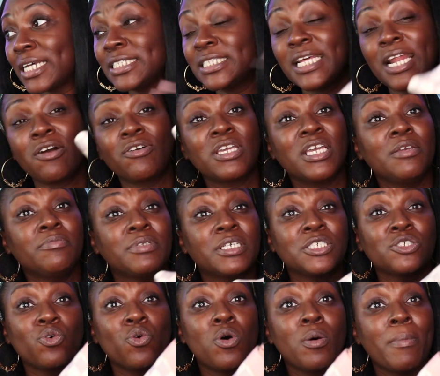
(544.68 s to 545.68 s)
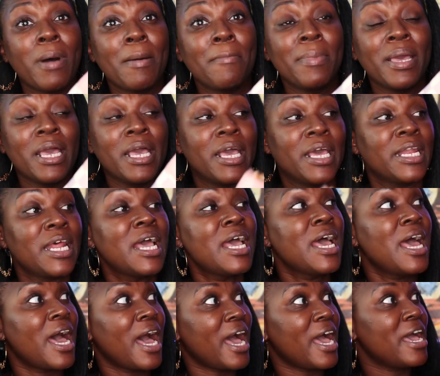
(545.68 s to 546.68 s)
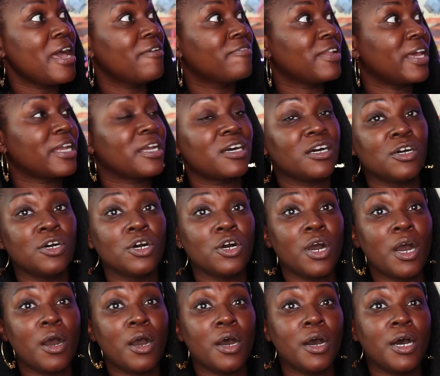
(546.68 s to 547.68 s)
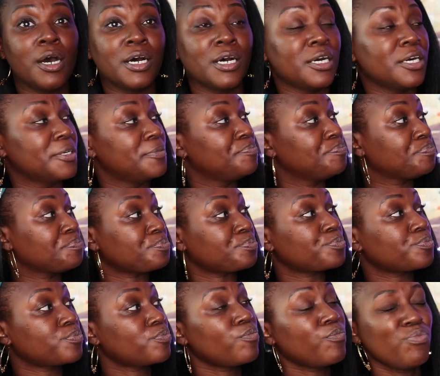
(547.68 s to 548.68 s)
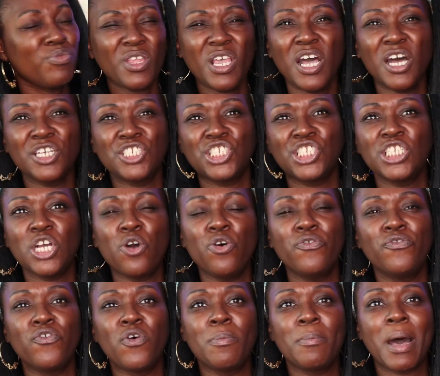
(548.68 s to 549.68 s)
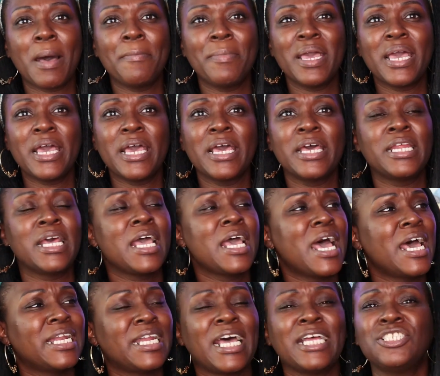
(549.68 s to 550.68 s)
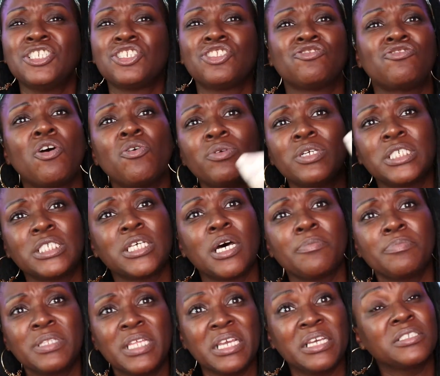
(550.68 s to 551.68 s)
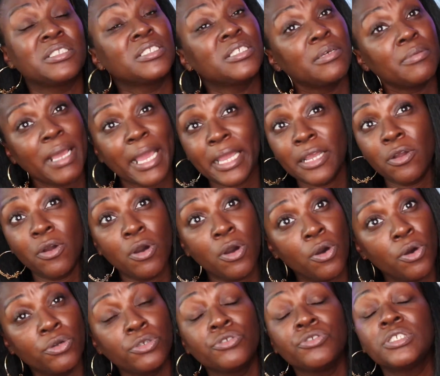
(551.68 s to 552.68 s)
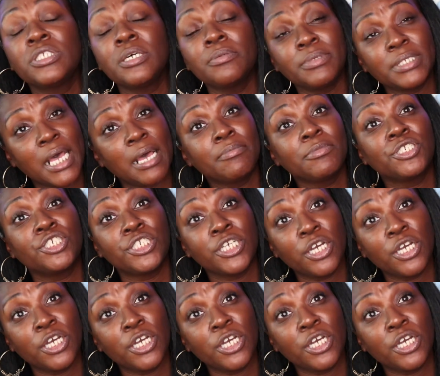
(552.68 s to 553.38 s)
I said, I'll keep this on my bed. I have like a shelf on my bed, and I just throw this up there. I ain't gonna hold you. Sometimes